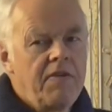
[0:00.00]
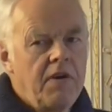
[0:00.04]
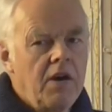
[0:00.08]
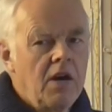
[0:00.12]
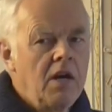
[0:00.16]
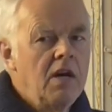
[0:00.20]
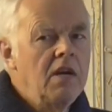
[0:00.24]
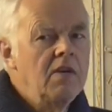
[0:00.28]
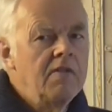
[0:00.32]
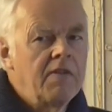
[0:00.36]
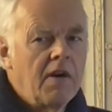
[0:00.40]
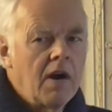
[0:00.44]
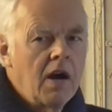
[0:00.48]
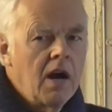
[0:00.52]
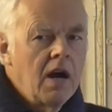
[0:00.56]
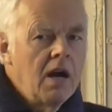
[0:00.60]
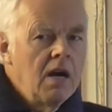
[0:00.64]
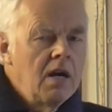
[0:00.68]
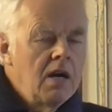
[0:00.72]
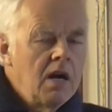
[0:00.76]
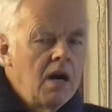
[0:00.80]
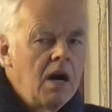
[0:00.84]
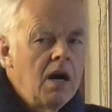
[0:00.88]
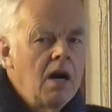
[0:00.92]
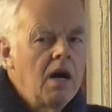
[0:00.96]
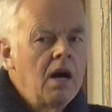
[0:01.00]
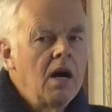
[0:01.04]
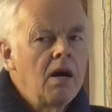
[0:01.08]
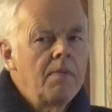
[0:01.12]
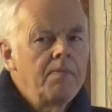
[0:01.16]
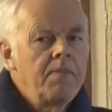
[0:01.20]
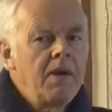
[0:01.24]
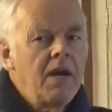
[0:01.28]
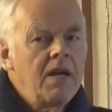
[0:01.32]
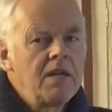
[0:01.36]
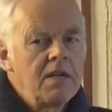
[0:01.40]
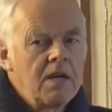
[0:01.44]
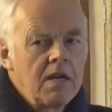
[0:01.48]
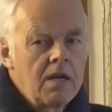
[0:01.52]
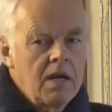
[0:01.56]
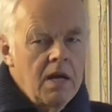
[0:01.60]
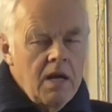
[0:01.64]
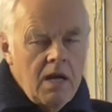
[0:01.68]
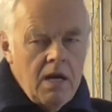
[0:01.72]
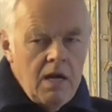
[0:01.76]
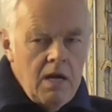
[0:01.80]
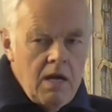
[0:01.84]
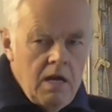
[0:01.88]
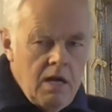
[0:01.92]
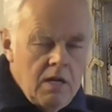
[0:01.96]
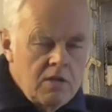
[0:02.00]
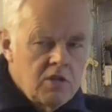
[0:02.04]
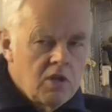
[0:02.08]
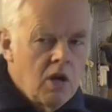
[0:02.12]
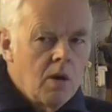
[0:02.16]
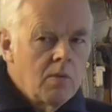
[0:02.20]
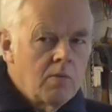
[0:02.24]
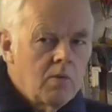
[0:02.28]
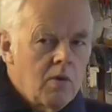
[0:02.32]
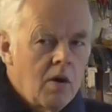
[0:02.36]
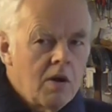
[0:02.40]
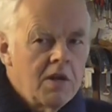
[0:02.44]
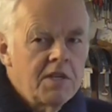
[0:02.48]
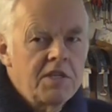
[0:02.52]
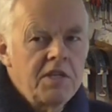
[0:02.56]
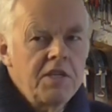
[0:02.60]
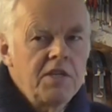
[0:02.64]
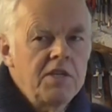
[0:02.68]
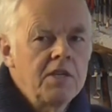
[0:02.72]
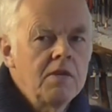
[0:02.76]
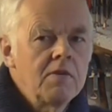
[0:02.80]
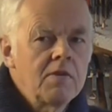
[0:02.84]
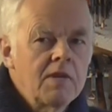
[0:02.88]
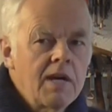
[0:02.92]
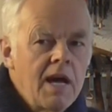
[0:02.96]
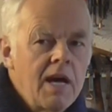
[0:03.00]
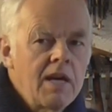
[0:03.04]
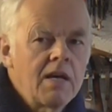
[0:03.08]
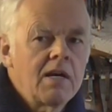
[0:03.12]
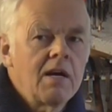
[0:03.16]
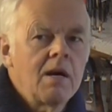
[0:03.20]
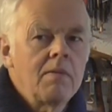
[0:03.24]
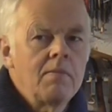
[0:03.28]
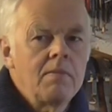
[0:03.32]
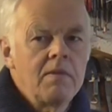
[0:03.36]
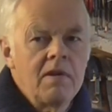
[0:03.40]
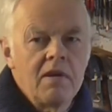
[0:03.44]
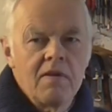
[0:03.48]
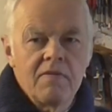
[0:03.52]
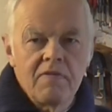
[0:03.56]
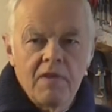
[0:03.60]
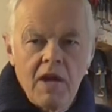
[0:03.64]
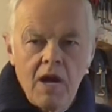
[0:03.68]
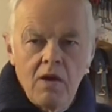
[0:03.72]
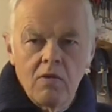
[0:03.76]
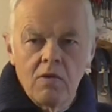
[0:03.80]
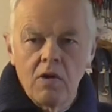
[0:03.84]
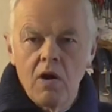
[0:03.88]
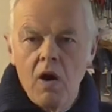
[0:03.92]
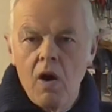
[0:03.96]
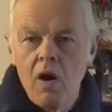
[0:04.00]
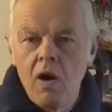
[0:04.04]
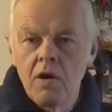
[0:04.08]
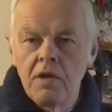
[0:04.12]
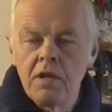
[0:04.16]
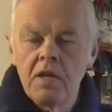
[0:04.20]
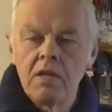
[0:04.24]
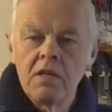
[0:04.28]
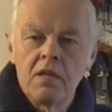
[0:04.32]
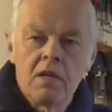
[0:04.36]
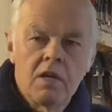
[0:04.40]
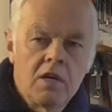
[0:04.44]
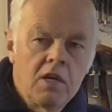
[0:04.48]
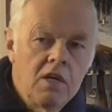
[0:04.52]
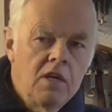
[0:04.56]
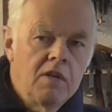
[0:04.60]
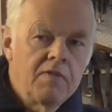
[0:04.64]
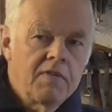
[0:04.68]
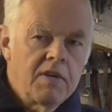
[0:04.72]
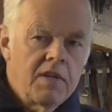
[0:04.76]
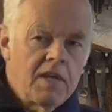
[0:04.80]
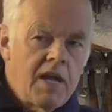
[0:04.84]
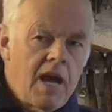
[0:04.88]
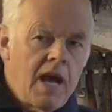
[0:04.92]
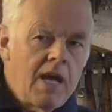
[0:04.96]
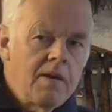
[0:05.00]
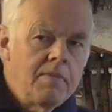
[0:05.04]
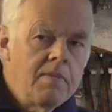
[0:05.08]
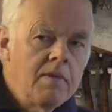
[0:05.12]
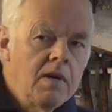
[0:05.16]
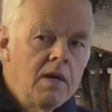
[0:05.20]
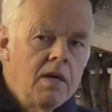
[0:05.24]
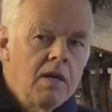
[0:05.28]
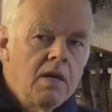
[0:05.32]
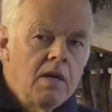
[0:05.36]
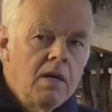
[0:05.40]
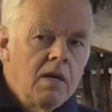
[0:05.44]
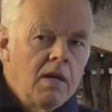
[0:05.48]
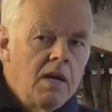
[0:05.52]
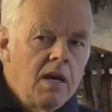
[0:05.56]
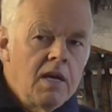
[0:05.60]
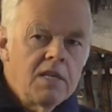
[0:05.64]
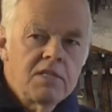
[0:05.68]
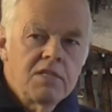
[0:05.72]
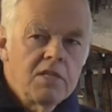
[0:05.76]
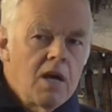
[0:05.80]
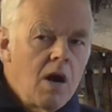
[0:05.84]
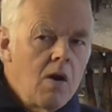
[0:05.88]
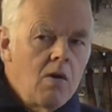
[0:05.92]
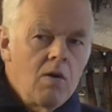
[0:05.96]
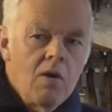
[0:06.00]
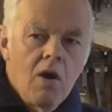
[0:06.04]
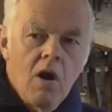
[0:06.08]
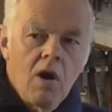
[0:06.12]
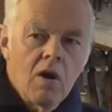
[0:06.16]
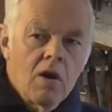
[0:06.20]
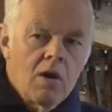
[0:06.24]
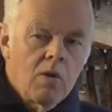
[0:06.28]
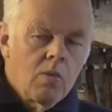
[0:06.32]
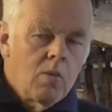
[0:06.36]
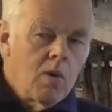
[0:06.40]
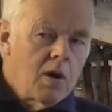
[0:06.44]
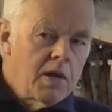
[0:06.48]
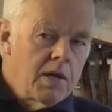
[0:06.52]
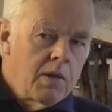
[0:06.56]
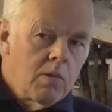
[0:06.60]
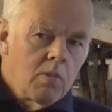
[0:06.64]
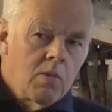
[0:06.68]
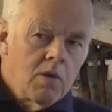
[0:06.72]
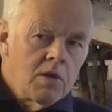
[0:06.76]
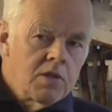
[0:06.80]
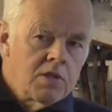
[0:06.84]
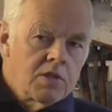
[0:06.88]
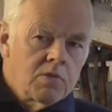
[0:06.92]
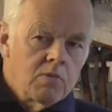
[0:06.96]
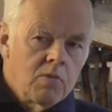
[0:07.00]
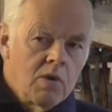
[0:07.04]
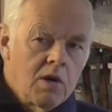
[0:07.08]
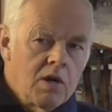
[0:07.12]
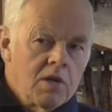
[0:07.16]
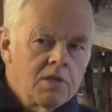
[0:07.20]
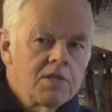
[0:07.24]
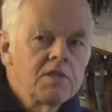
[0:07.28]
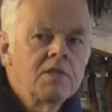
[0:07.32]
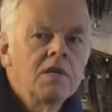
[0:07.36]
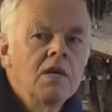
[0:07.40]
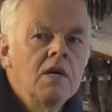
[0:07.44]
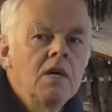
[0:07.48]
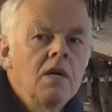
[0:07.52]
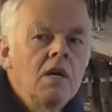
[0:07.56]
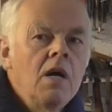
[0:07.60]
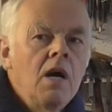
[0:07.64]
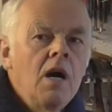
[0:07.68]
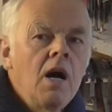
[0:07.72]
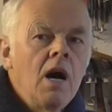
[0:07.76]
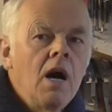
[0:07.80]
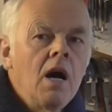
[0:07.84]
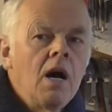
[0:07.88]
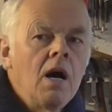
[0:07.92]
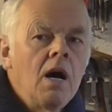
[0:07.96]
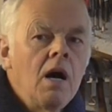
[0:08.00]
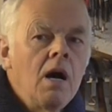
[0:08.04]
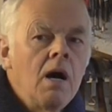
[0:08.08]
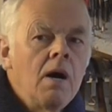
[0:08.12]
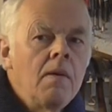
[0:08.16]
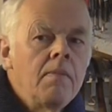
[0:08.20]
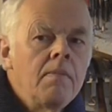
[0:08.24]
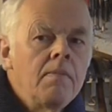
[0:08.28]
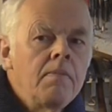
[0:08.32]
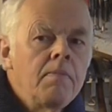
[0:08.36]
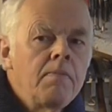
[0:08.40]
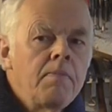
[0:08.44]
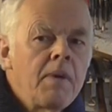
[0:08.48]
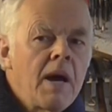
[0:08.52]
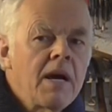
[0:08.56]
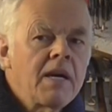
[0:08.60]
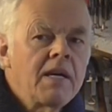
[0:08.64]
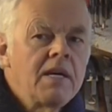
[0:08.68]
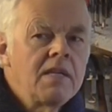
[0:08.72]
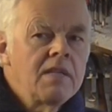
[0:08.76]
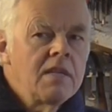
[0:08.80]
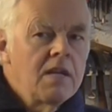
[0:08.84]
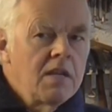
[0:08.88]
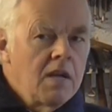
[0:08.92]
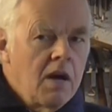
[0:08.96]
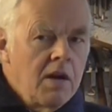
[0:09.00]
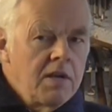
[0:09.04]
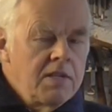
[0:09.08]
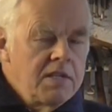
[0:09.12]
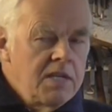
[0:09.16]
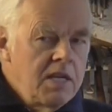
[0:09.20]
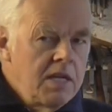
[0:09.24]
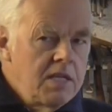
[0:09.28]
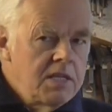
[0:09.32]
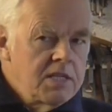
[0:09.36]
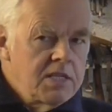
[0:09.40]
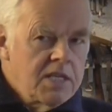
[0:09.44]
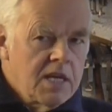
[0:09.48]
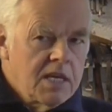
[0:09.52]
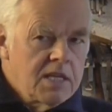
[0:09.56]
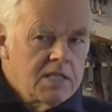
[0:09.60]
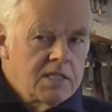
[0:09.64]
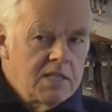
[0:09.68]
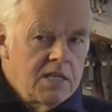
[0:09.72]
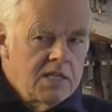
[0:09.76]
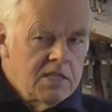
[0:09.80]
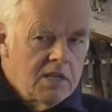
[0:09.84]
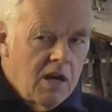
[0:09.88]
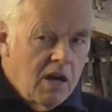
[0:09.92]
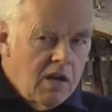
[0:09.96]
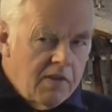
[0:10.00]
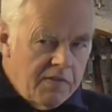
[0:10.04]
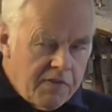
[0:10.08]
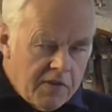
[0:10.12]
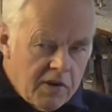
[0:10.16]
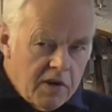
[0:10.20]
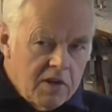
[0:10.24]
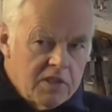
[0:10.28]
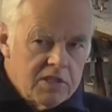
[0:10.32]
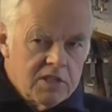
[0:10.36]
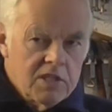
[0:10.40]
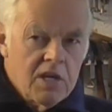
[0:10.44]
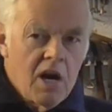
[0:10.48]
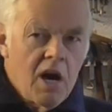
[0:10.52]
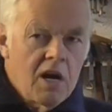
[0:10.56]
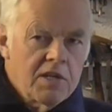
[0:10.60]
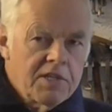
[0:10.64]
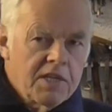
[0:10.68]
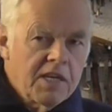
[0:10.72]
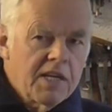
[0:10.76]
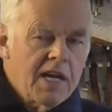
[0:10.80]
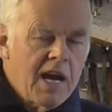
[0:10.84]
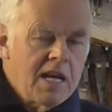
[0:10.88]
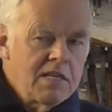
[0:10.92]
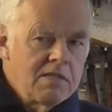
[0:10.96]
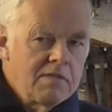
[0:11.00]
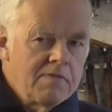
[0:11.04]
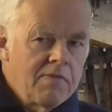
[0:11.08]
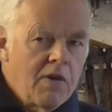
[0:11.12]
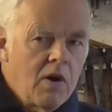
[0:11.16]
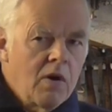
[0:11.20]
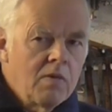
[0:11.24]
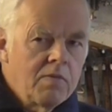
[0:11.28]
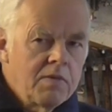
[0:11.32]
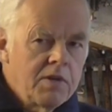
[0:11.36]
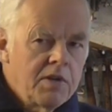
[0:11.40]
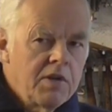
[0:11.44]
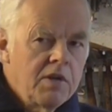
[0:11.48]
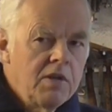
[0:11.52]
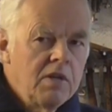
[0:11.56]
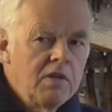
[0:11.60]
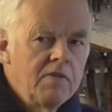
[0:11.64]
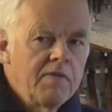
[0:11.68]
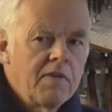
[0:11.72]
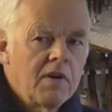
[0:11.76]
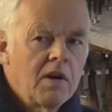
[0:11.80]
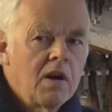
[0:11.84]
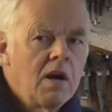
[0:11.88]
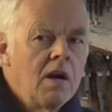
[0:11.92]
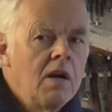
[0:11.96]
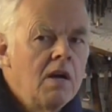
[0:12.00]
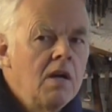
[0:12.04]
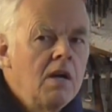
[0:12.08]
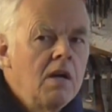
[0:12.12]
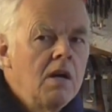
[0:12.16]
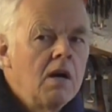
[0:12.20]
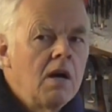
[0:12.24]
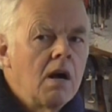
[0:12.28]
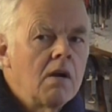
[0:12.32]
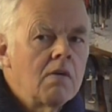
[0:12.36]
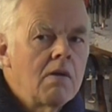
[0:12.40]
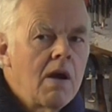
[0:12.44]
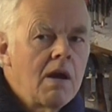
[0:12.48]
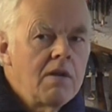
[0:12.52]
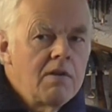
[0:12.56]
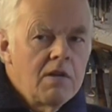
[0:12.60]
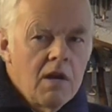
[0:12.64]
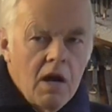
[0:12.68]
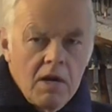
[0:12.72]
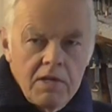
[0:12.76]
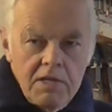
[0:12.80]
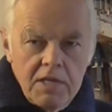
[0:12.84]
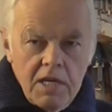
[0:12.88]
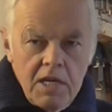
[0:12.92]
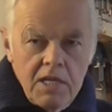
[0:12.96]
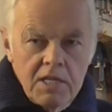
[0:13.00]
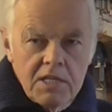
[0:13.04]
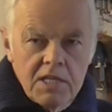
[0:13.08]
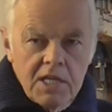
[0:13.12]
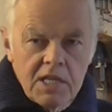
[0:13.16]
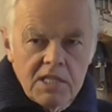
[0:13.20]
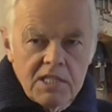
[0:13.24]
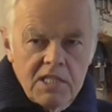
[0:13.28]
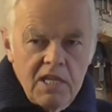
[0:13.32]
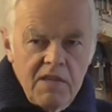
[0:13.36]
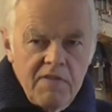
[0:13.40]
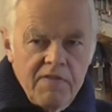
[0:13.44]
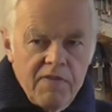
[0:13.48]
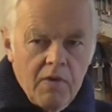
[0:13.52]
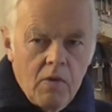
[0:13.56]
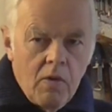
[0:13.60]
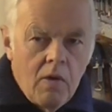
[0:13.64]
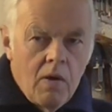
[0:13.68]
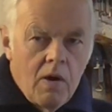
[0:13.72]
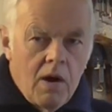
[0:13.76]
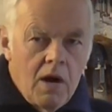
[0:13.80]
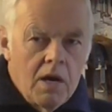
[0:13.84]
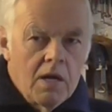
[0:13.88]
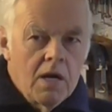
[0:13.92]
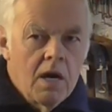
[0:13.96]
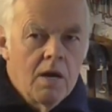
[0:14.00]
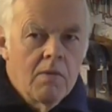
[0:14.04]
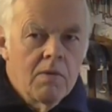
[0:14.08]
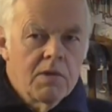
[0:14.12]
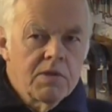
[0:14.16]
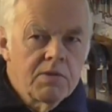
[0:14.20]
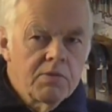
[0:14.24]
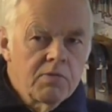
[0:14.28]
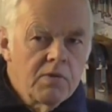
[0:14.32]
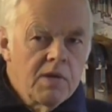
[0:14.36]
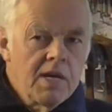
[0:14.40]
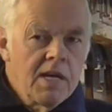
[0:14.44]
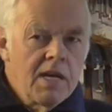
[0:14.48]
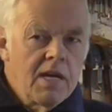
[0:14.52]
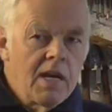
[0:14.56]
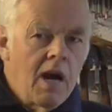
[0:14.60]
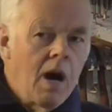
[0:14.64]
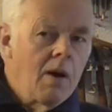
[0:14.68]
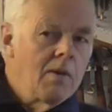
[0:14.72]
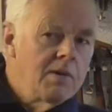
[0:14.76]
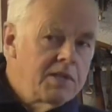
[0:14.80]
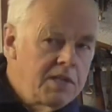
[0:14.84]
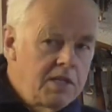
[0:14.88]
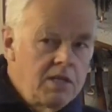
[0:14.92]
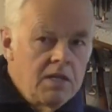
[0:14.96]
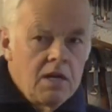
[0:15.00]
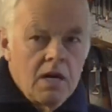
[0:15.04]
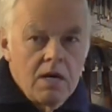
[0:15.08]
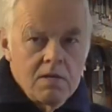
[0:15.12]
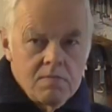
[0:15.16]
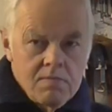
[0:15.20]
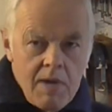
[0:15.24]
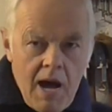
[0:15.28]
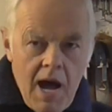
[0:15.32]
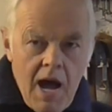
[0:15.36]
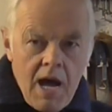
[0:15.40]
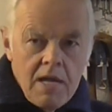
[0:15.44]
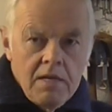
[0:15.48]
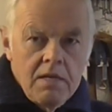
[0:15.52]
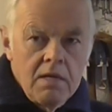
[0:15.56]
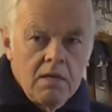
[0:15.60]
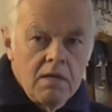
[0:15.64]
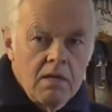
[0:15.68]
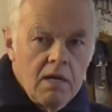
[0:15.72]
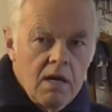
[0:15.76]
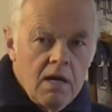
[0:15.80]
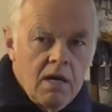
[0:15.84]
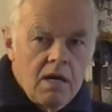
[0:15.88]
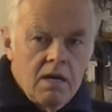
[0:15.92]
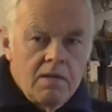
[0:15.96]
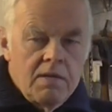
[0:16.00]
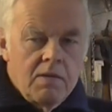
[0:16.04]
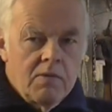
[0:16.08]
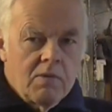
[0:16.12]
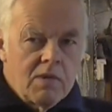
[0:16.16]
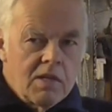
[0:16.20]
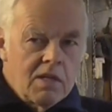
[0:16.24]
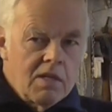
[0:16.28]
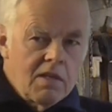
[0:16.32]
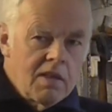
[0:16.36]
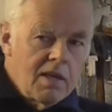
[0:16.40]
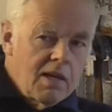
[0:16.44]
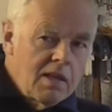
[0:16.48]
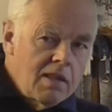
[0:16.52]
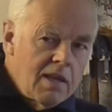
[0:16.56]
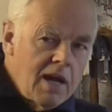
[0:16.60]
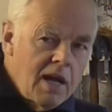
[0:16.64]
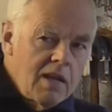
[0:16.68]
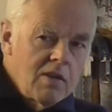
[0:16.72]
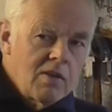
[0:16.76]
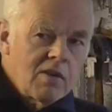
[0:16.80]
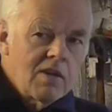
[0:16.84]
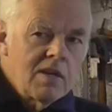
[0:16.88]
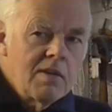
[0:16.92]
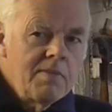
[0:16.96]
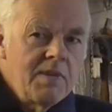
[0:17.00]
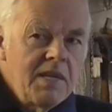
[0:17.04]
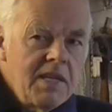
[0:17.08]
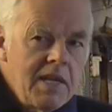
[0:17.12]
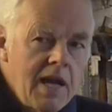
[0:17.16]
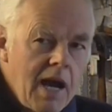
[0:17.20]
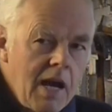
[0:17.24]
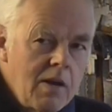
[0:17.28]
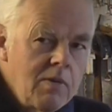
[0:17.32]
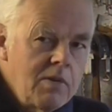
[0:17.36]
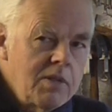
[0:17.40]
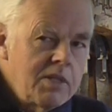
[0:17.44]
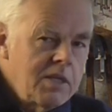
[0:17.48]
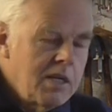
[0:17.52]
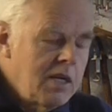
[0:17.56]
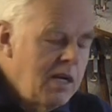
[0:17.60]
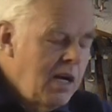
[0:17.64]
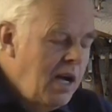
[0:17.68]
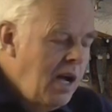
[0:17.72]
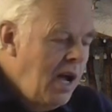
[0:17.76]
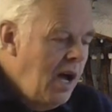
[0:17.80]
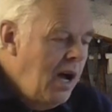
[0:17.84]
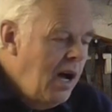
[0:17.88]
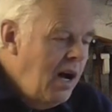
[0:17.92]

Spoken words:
of Hoover being a top quality UK company have now gone, and the Hoover name is no longer what it once was. Back in the 1960s, I first started getting involved with Hoover around 1964, and I was a young man. You wouldn't think that looking at me now, would you?